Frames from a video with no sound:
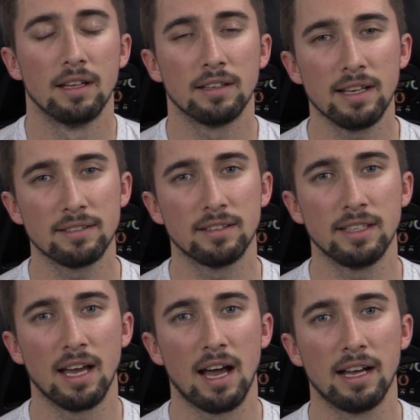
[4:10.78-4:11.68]

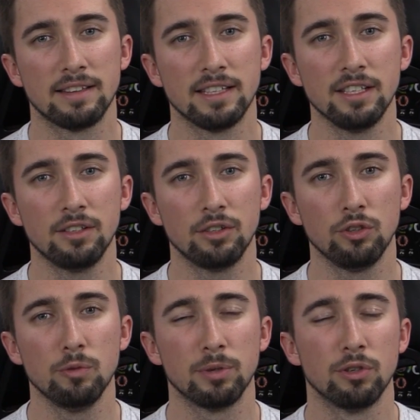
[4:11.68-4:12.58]
Lastly, I think
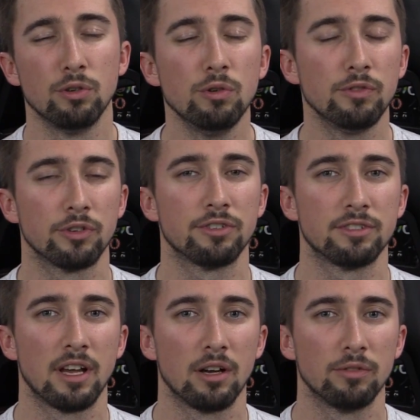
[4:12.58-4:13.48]
you behoove
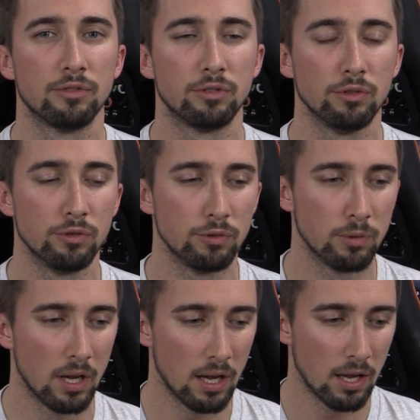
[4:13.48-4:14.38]
yourself
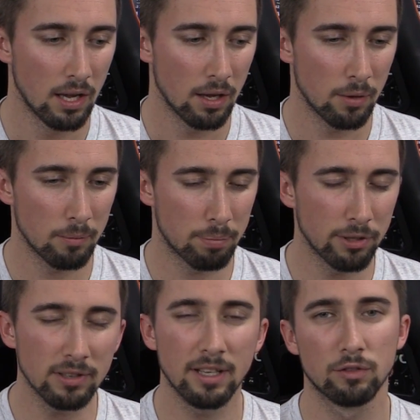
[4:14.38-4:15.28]
to
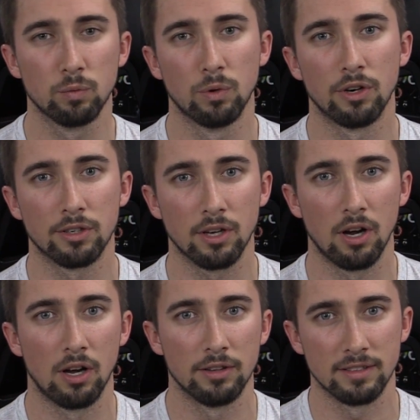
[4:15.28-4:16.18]
put less work
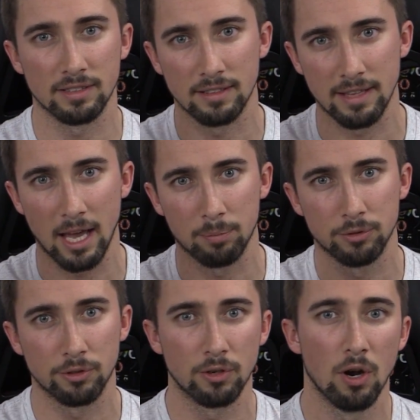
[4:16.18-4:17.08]
on this
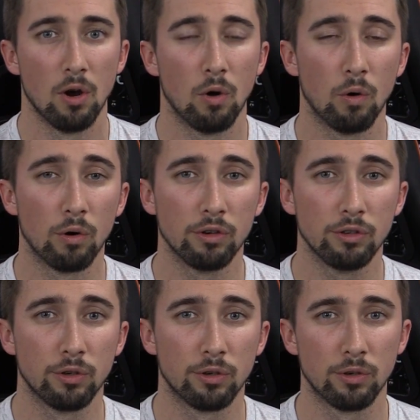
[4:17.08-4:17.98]
adapter or
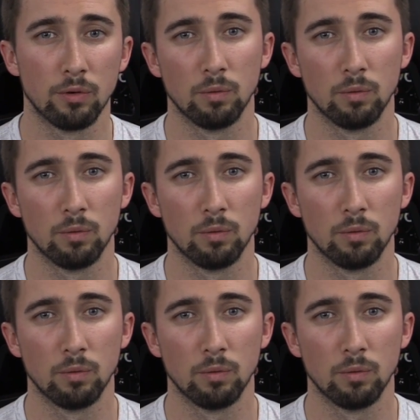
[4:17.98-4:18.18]
your